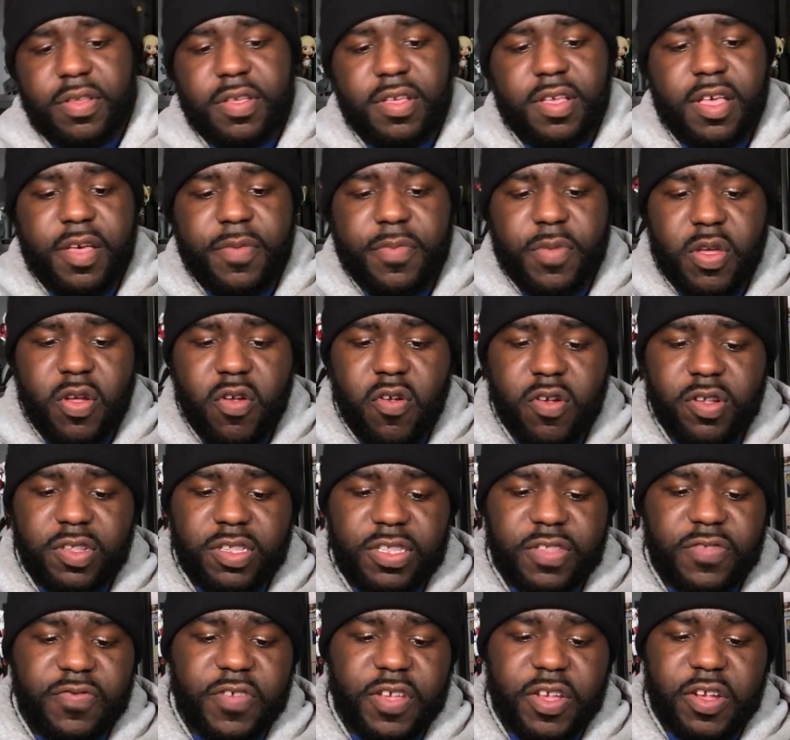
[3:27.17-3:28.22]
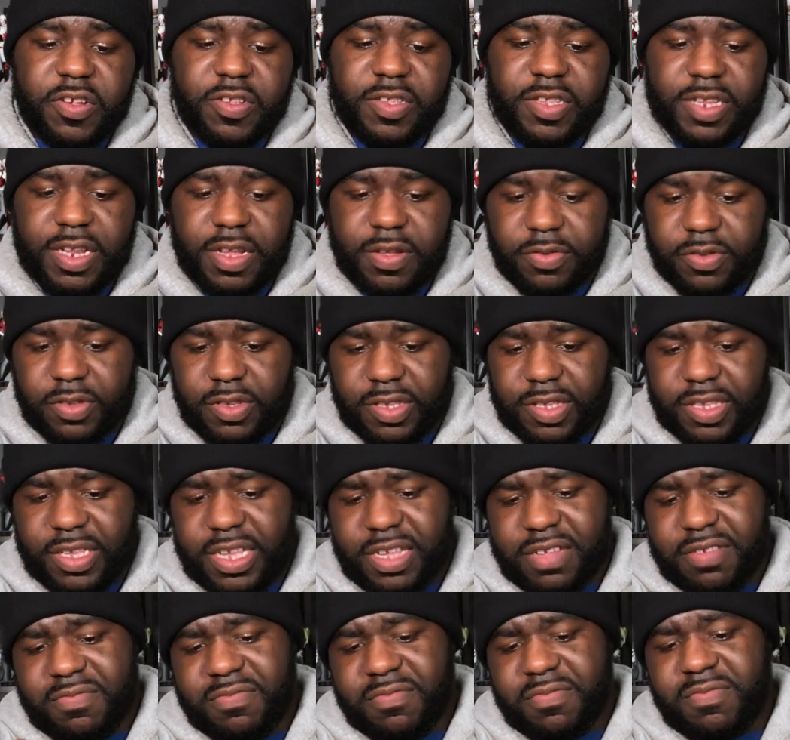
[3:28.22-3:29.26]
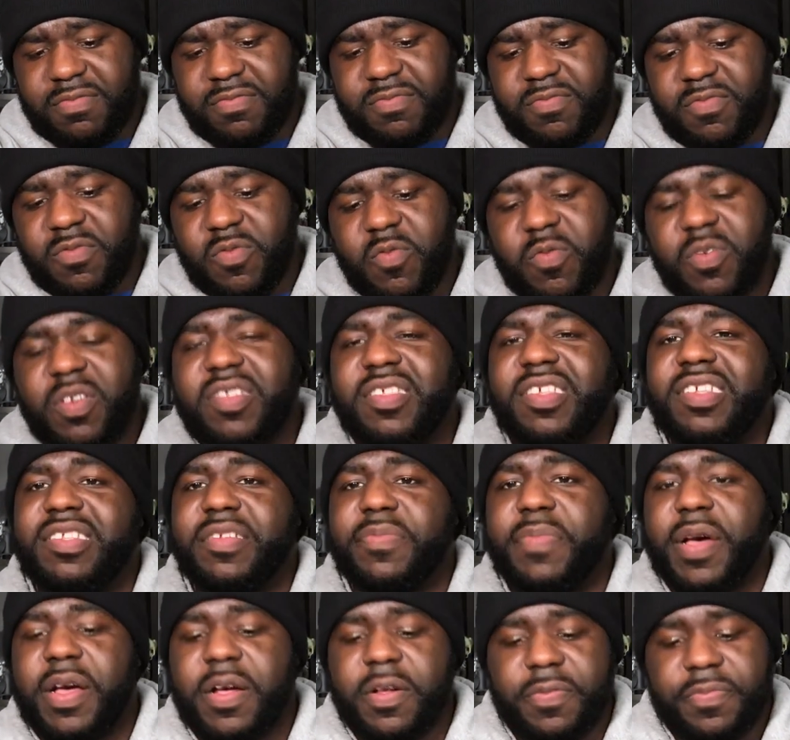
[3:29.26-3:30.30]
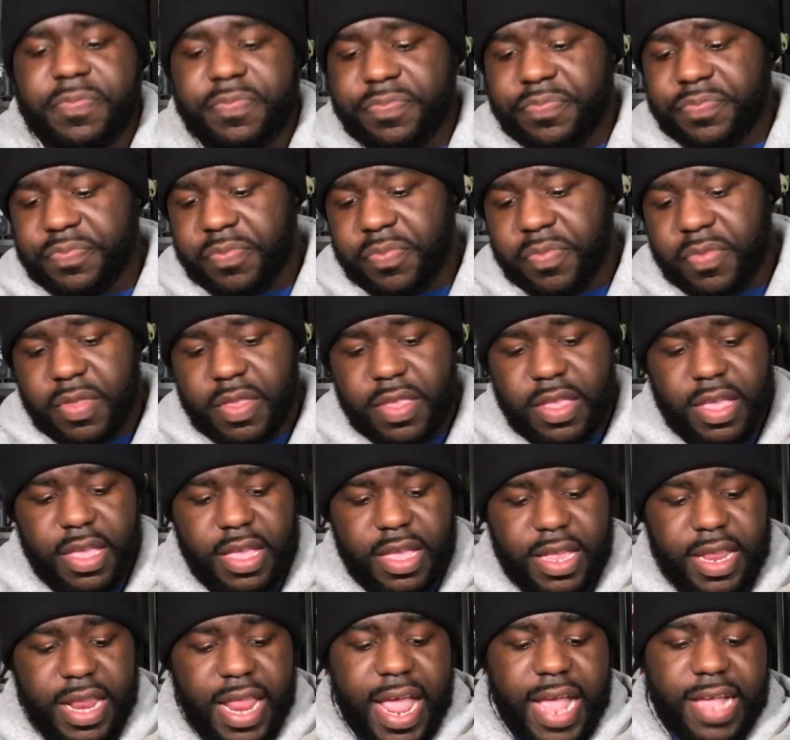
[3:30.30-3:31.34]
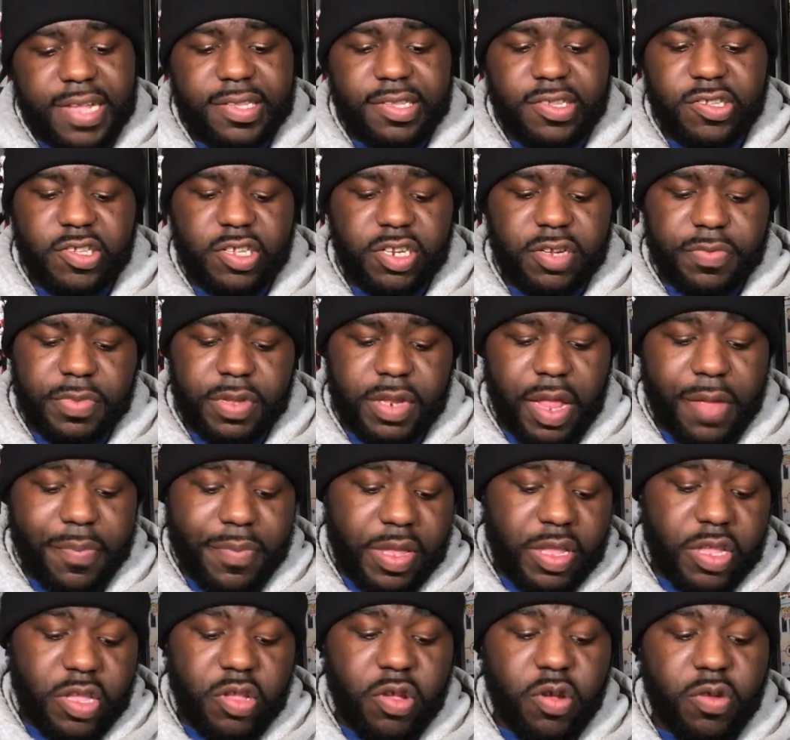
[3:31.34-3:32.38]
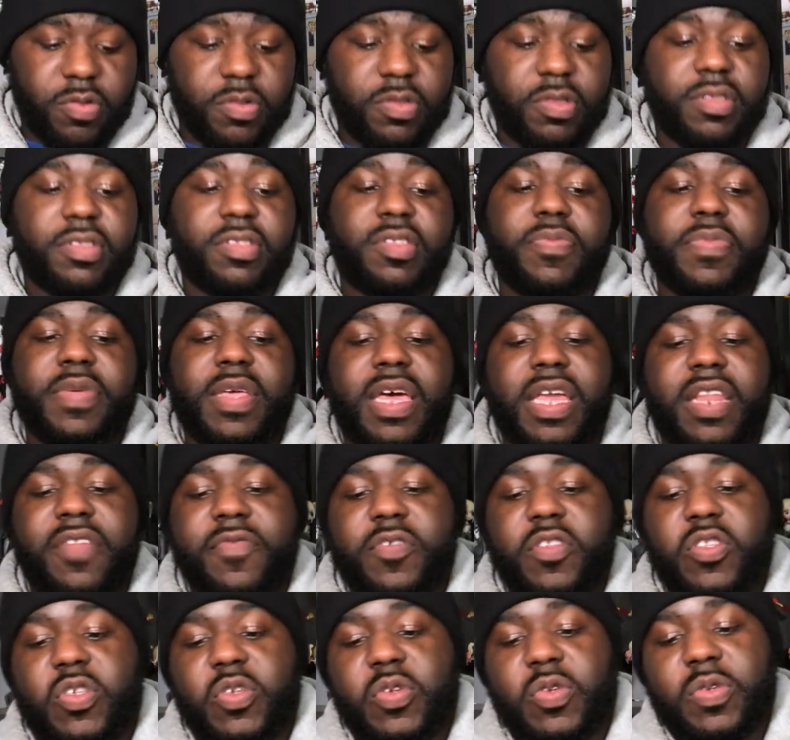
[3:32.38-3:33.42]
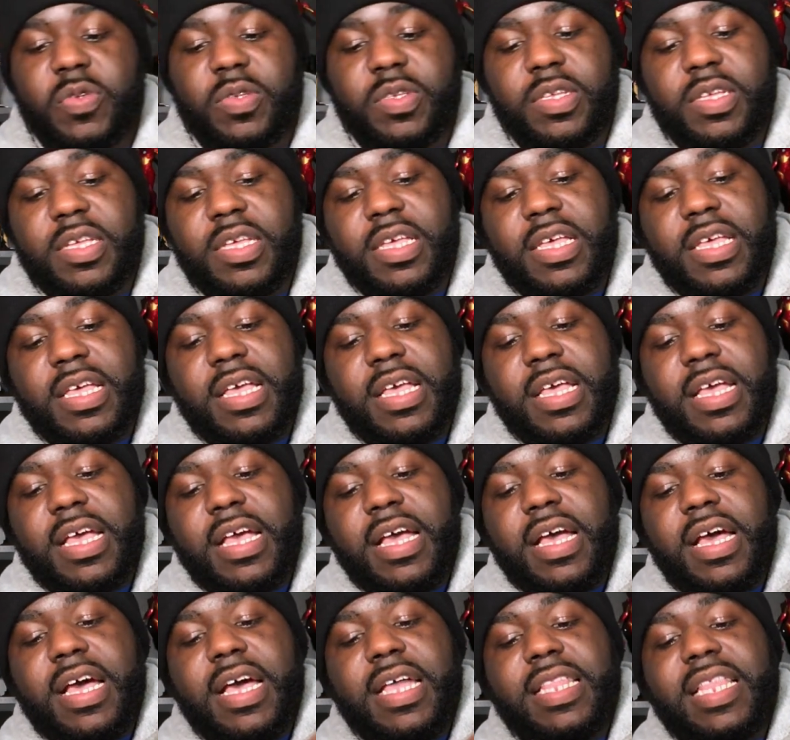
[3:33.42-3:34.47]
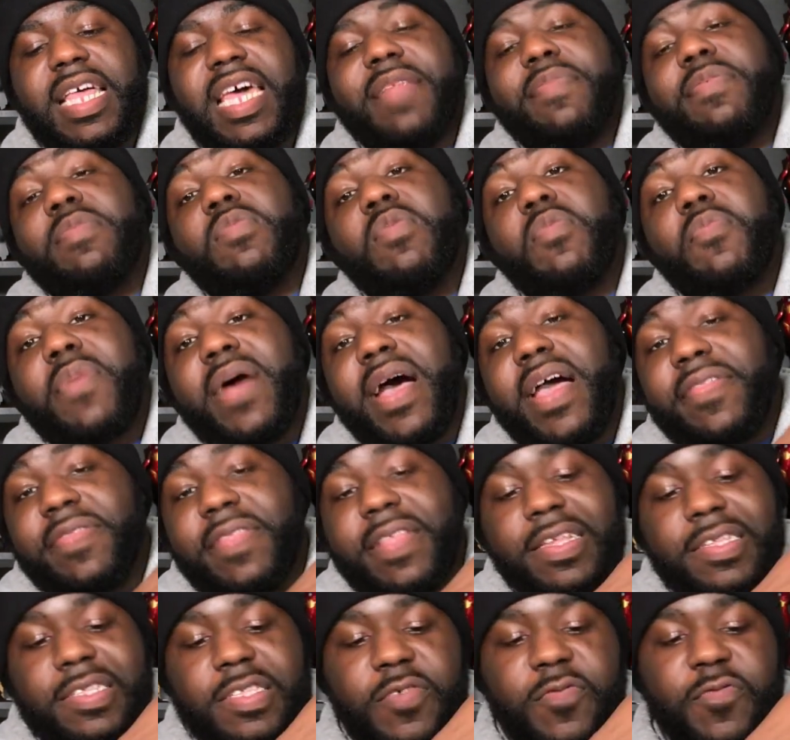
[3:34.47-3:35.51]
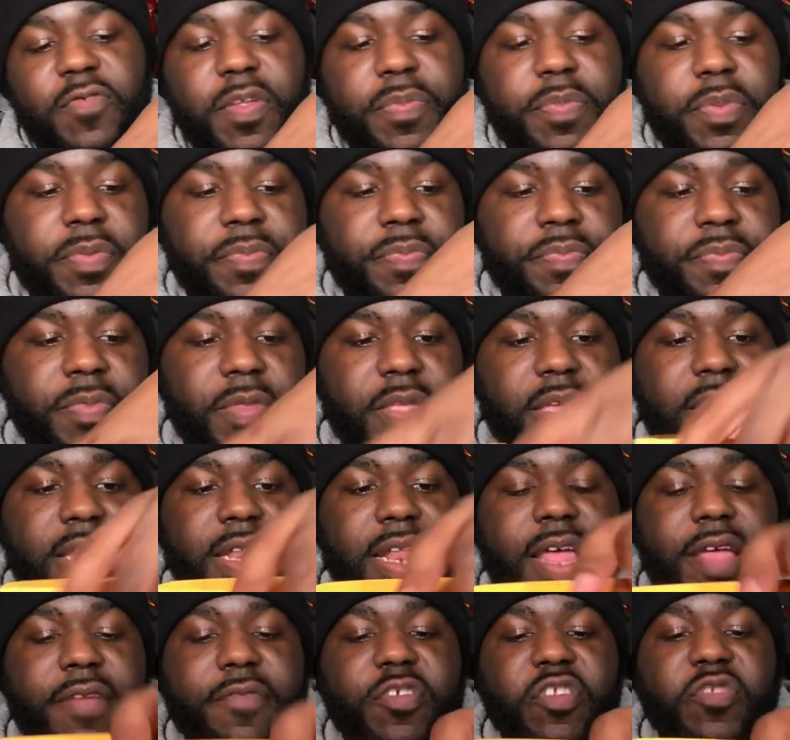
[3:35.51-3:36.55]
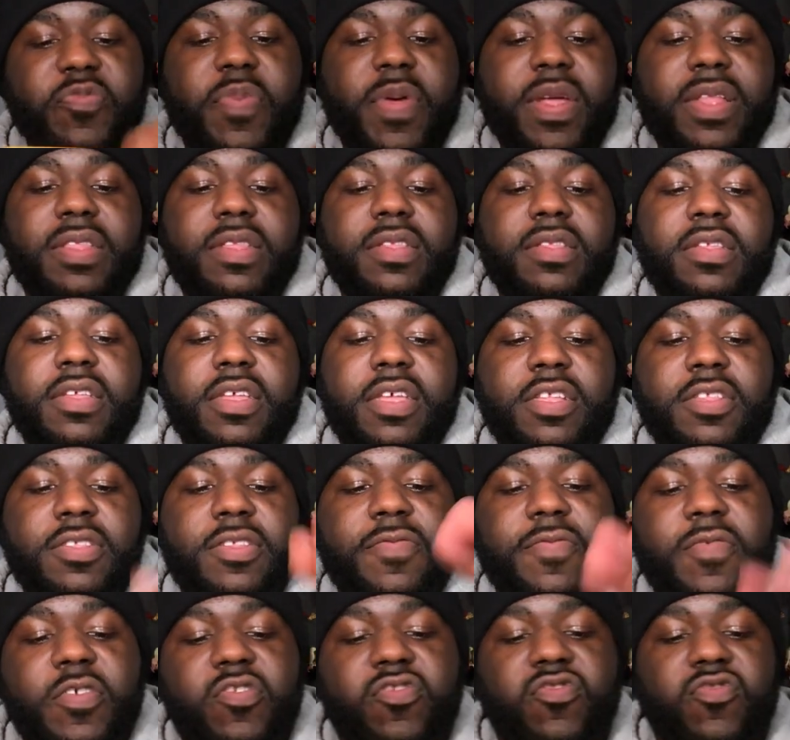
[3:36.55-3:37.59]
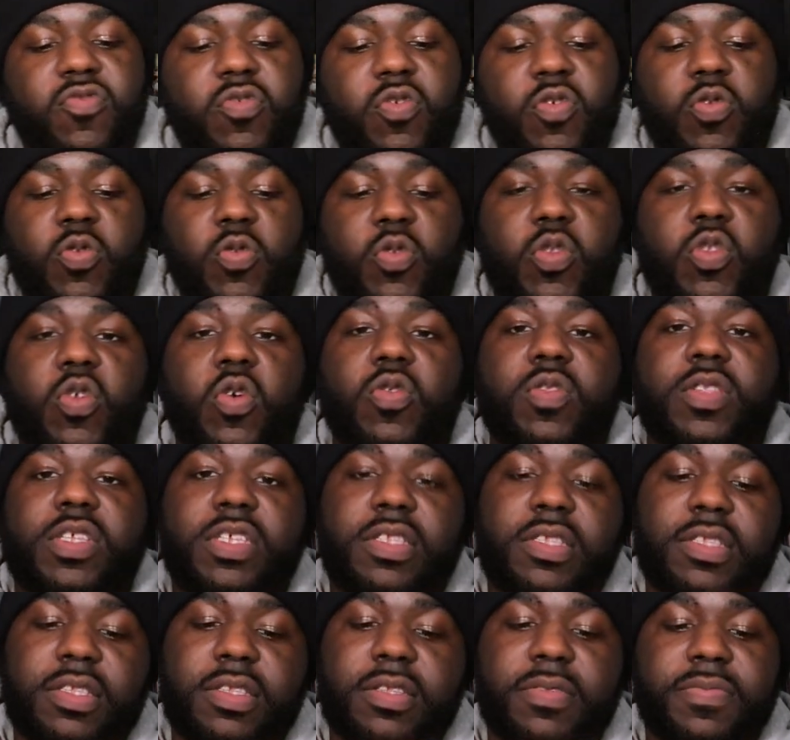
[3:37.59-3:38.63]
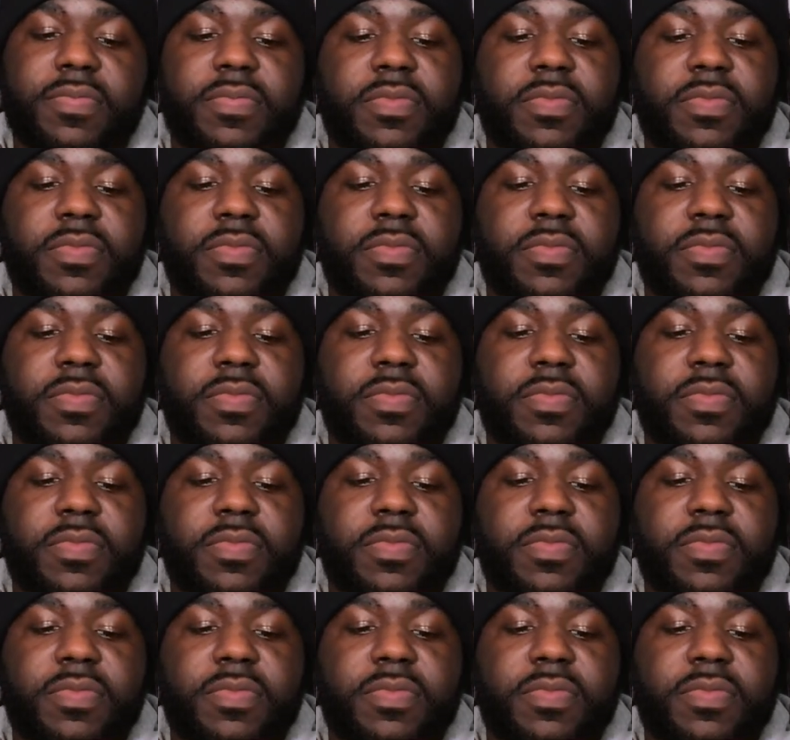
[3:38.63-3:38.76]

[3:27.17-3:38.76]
coming across these figures, and I was just like, what are these about? And I asked the gentleman, I mean, yo, to be honest with you, a lot of people buy things to flip them, and I respected the individual who sold this